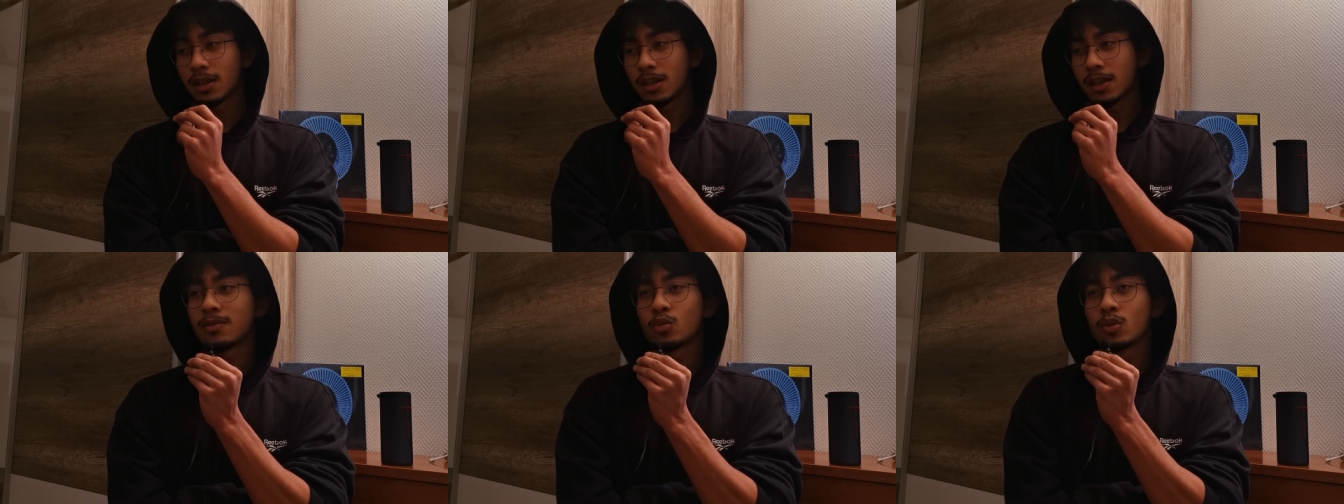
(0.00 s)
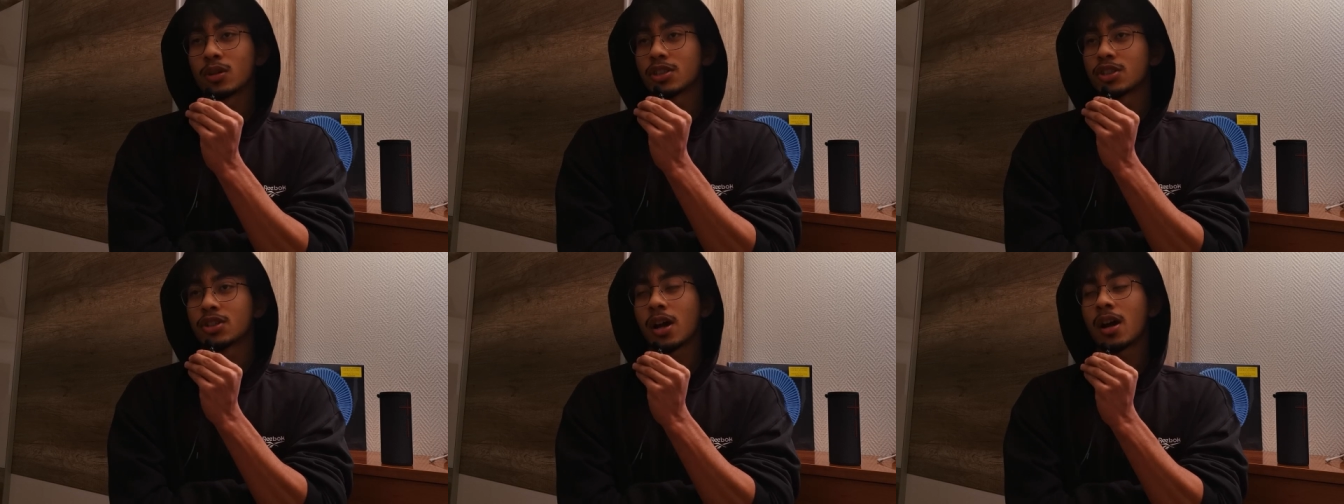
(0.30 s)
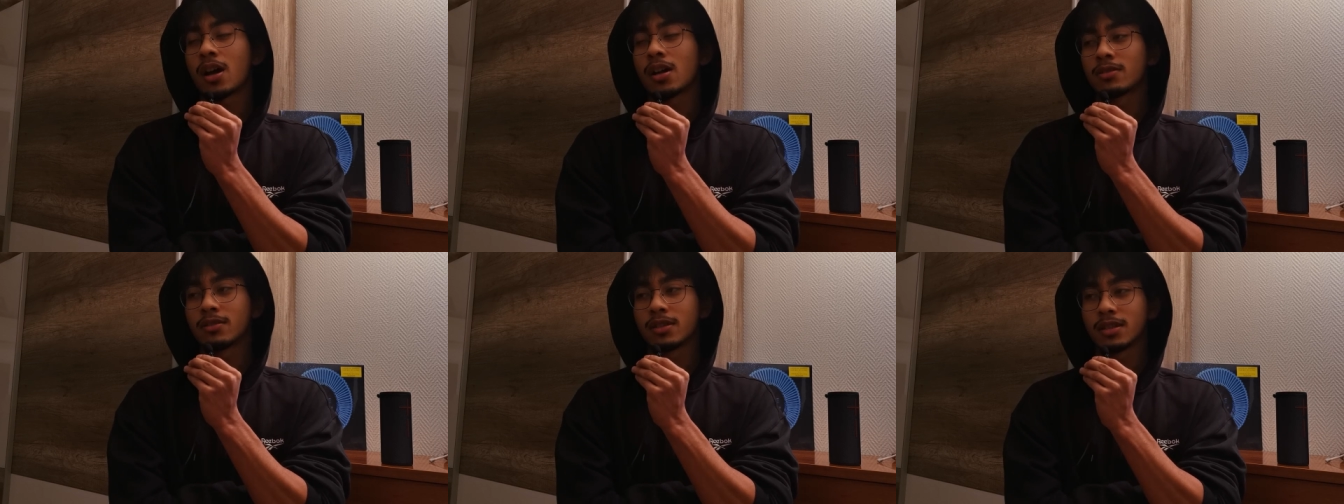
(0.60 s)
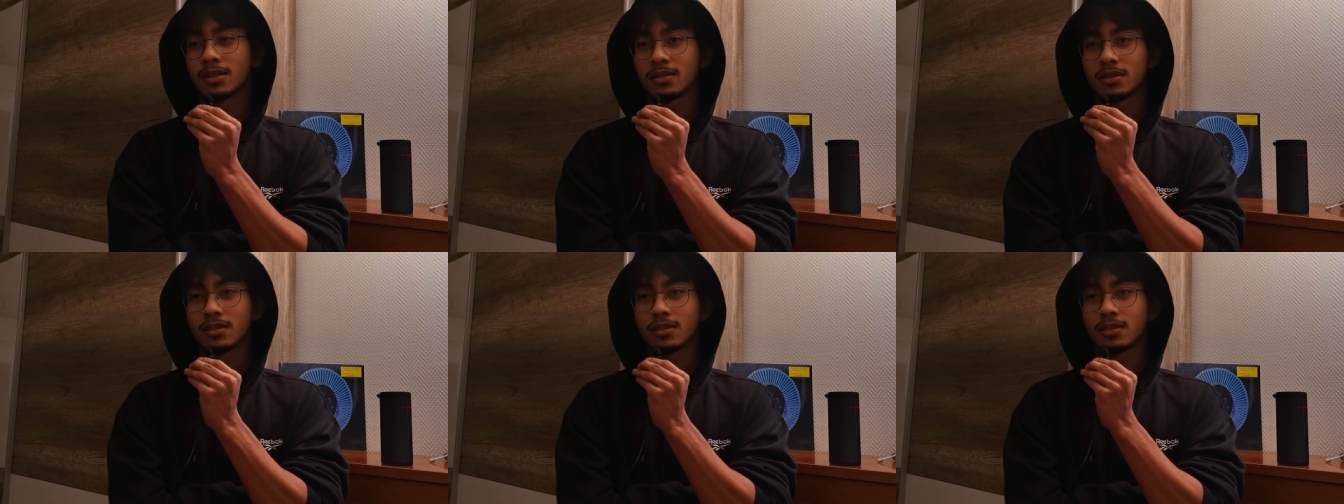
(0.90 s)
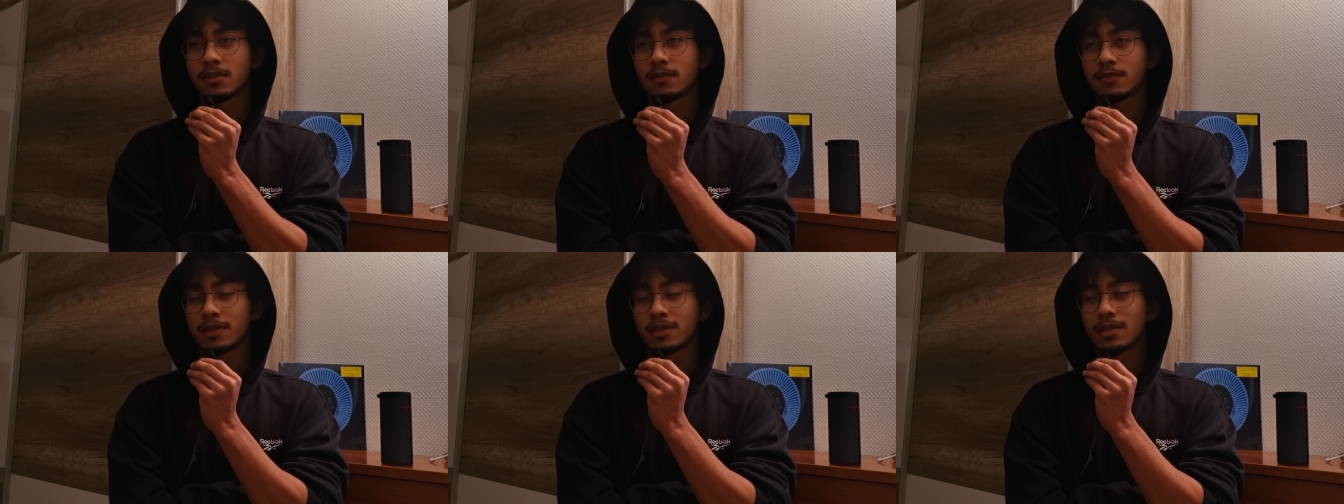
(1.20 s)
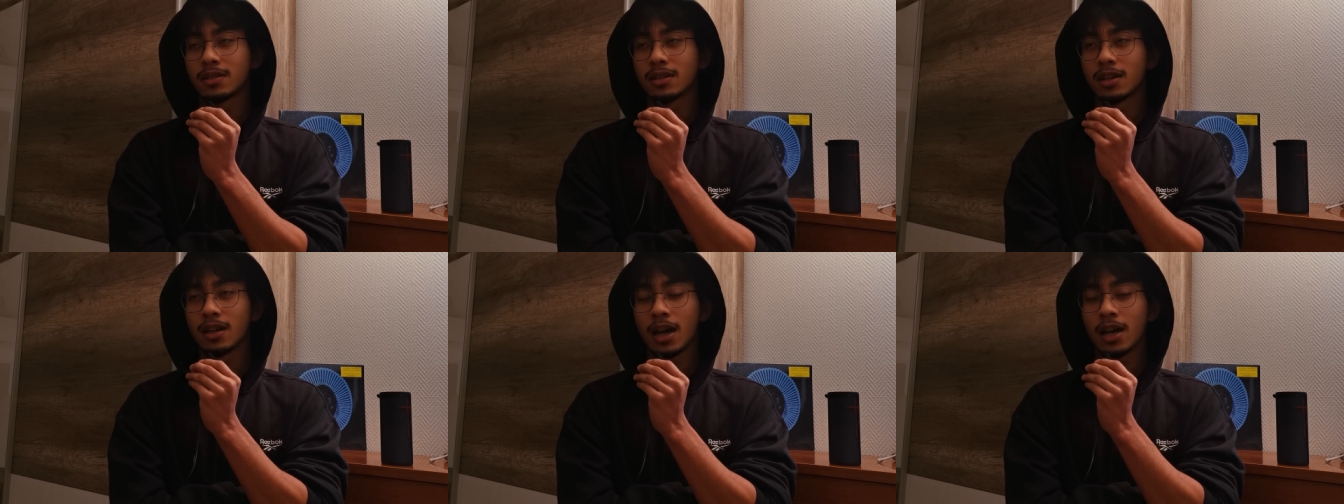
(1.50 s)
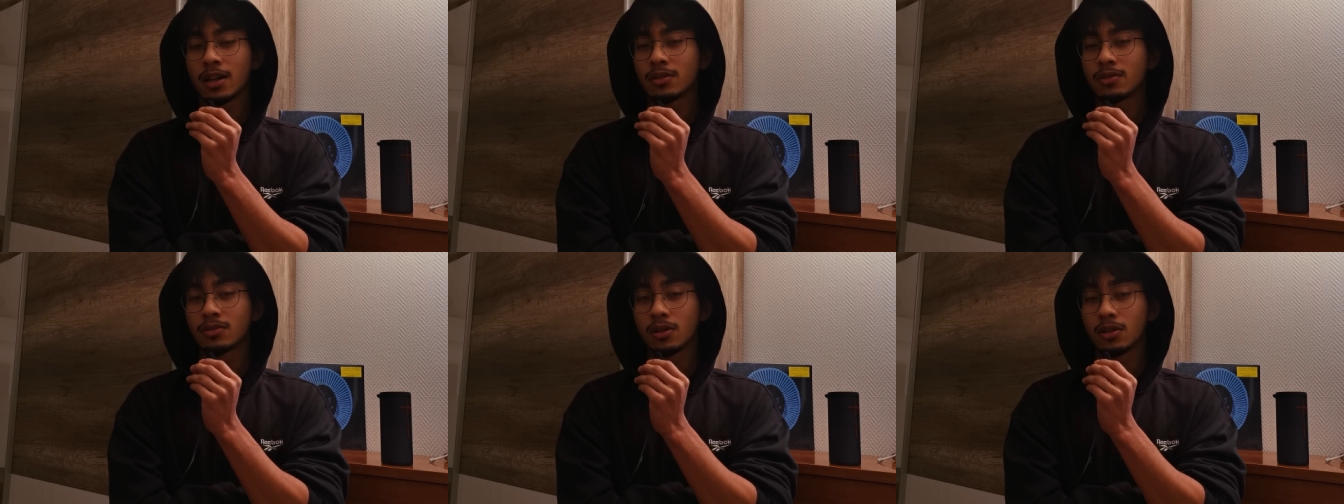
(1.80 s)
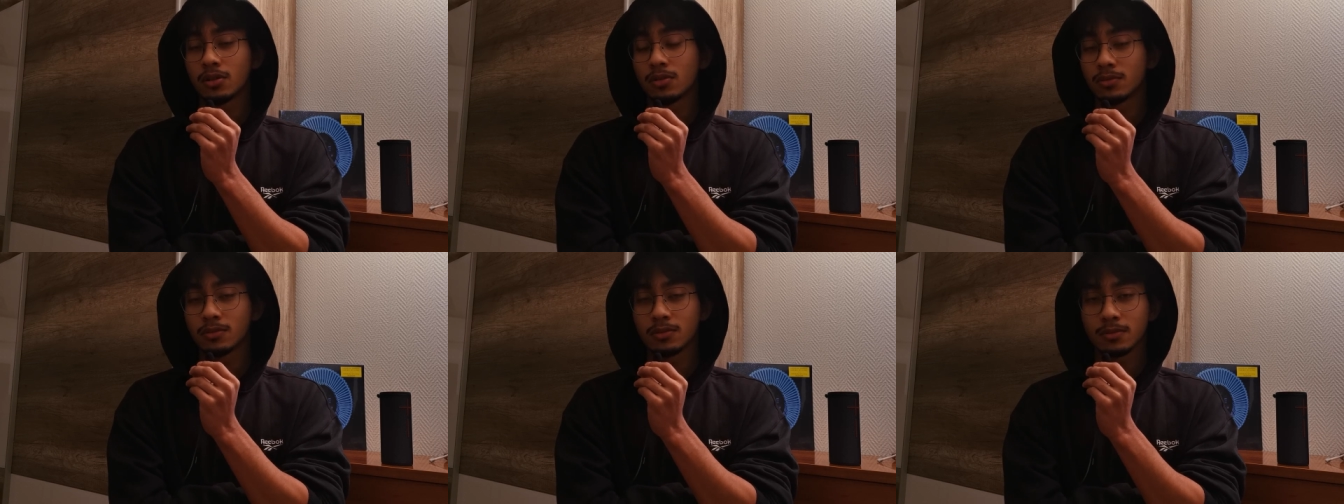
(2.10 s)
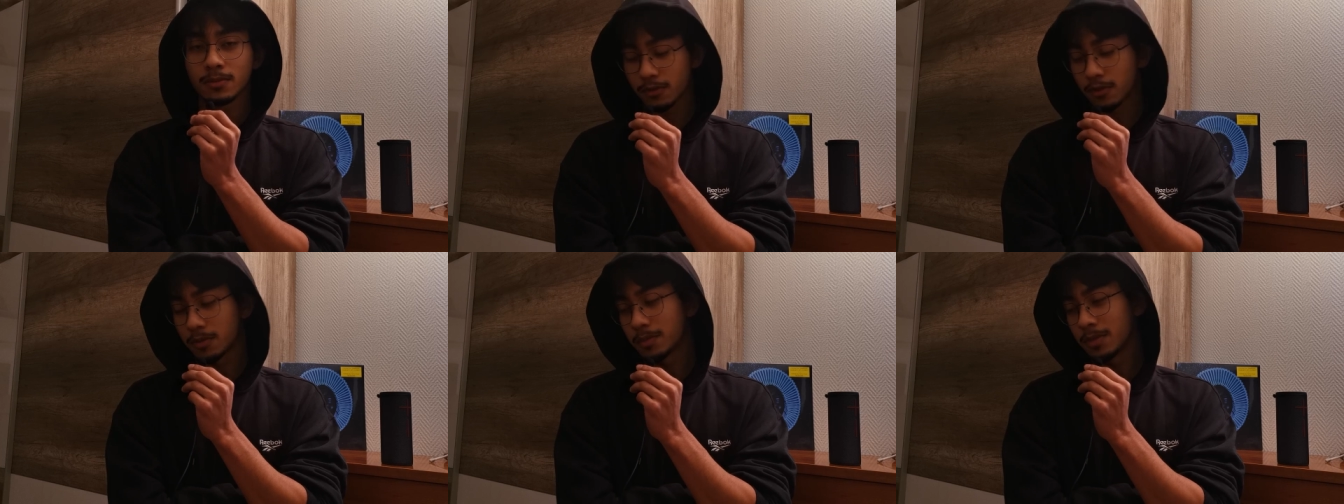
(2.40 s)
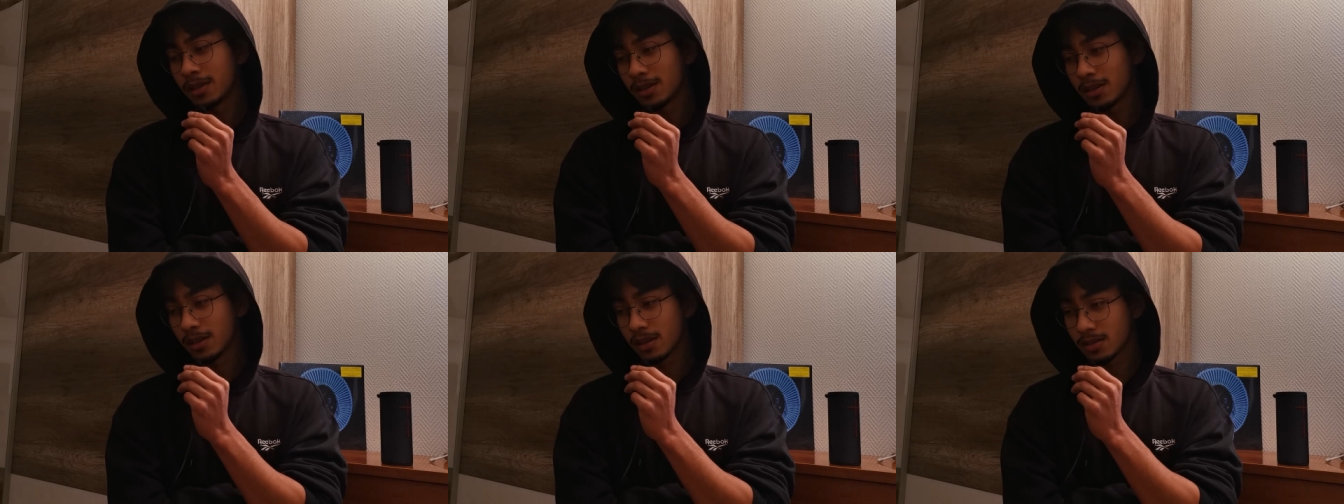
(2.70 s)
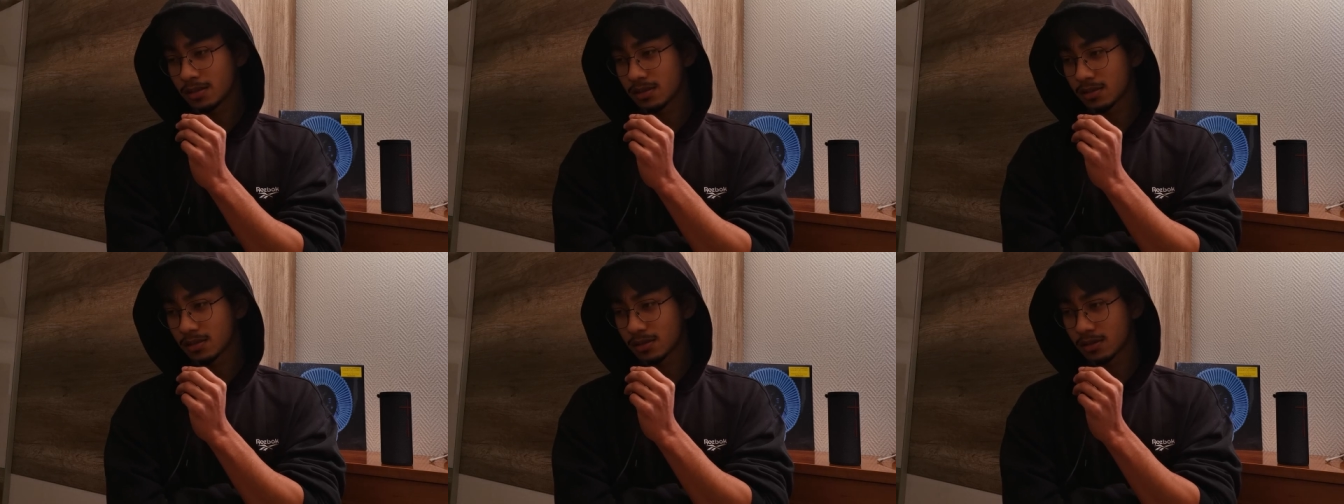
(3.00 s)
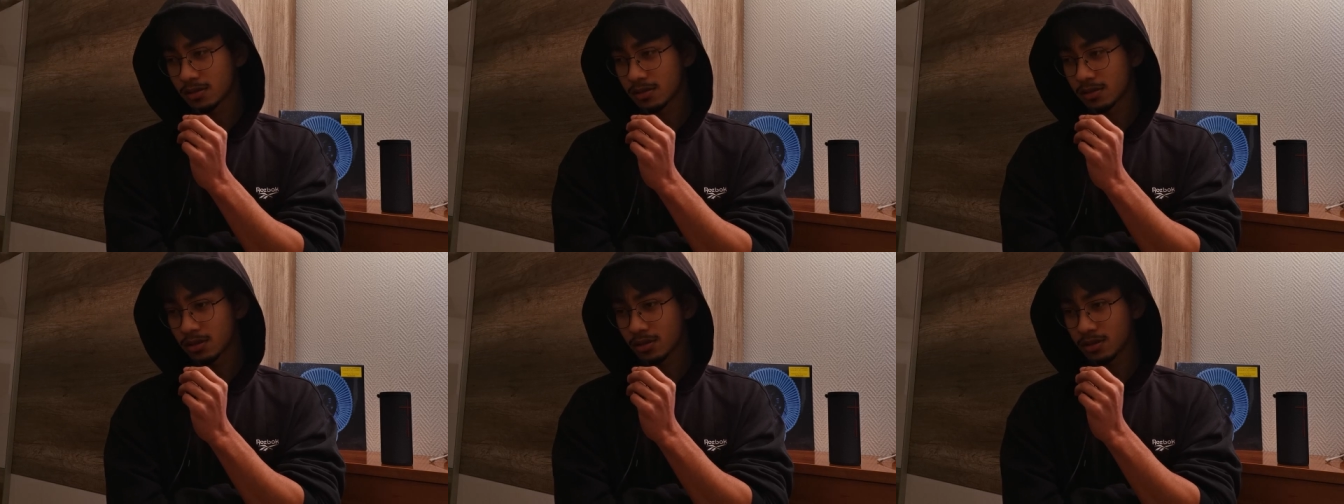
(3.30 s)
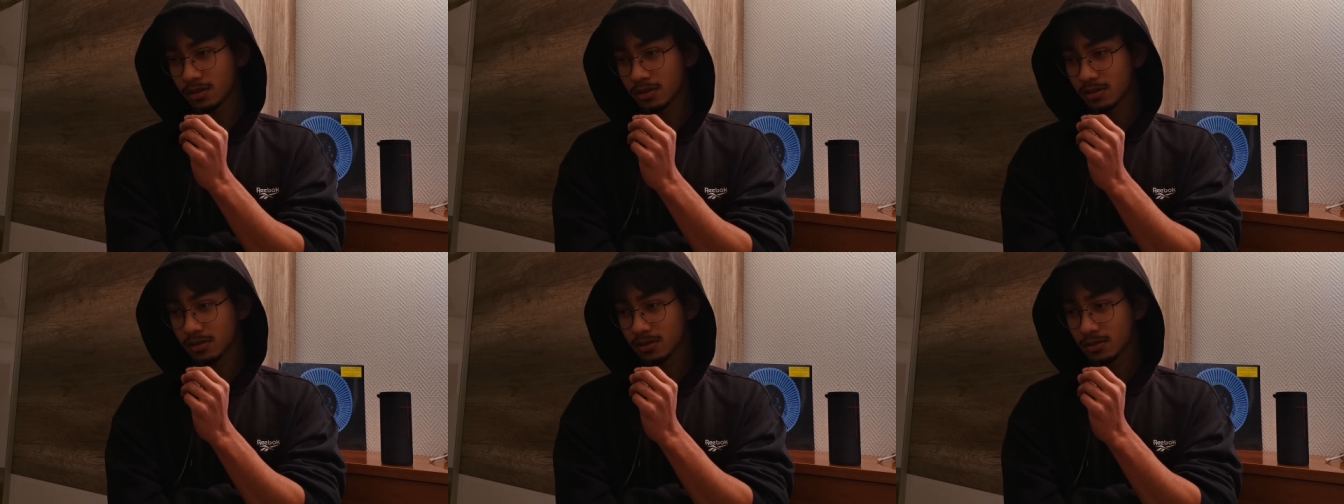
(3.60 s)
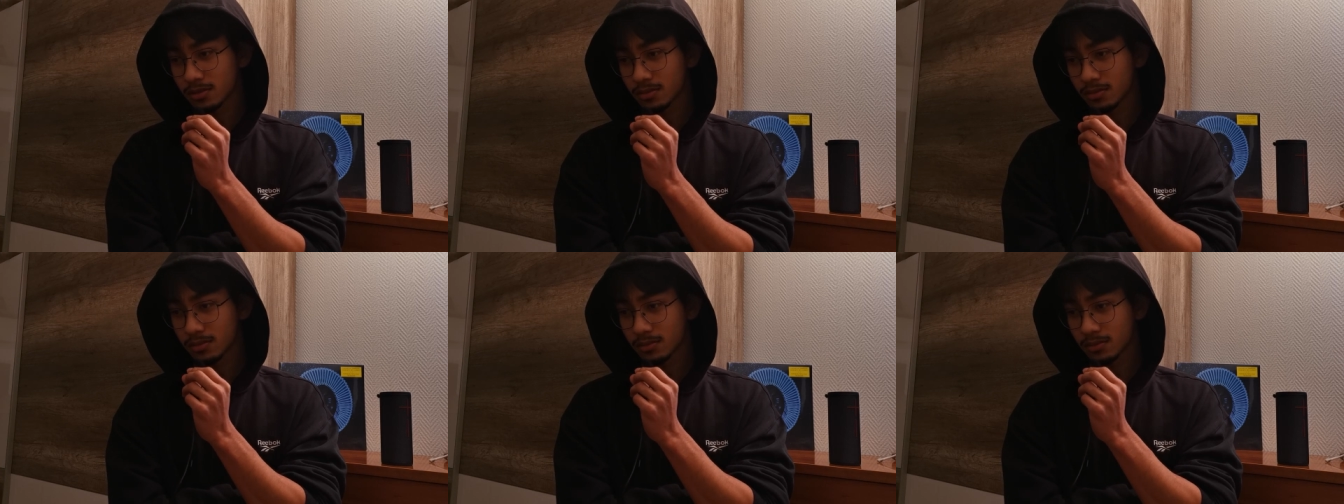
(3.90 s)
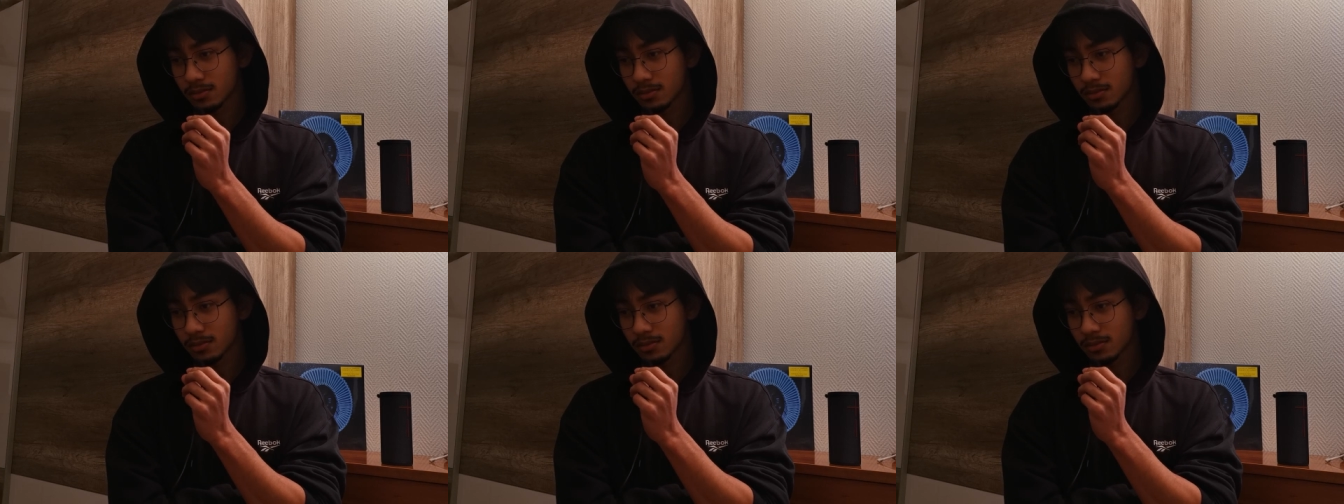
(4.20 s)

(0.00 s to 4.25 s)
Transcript: What genre is this even? I don't know. For me, it's it's just